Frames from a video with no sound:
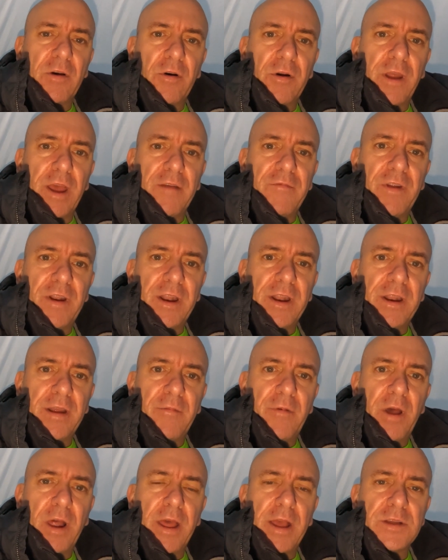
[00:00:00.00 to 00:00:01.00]
a good evening and
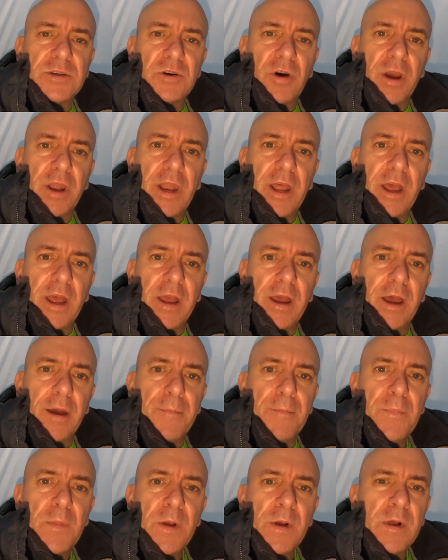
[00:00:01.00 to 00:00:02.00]
I'm really enjoying it.
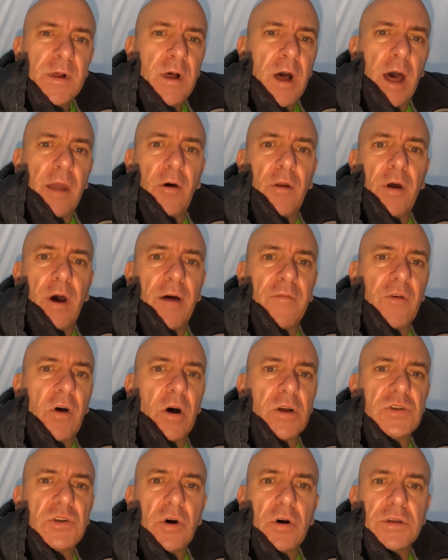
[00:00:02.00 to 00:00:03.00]
I don't know, I've
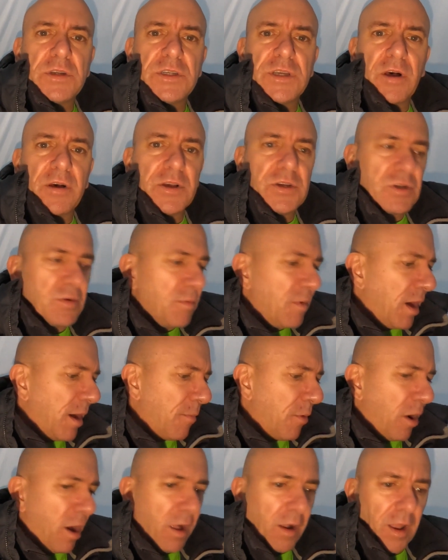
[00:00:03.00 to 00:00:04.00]
got a joke to tell you somewhere,
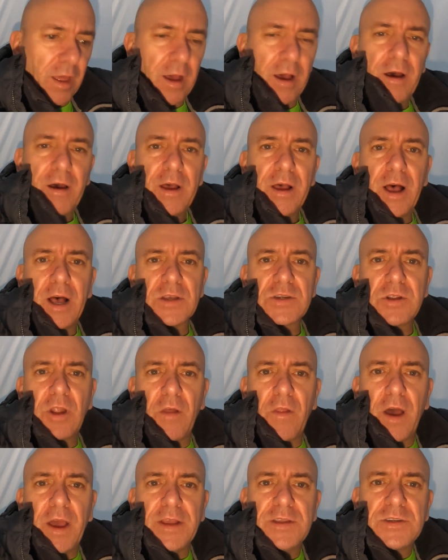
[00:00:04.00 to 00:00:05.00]
but I'll
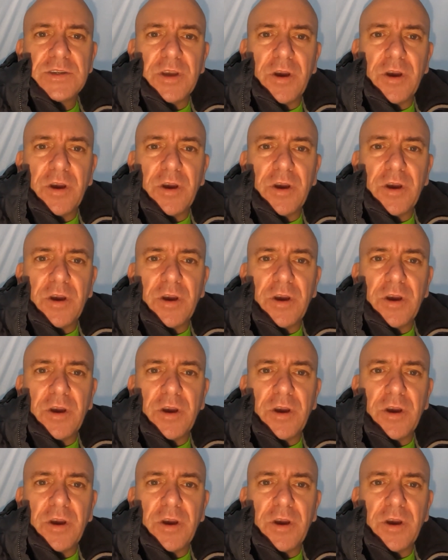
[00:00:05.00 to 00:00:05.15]
slot that in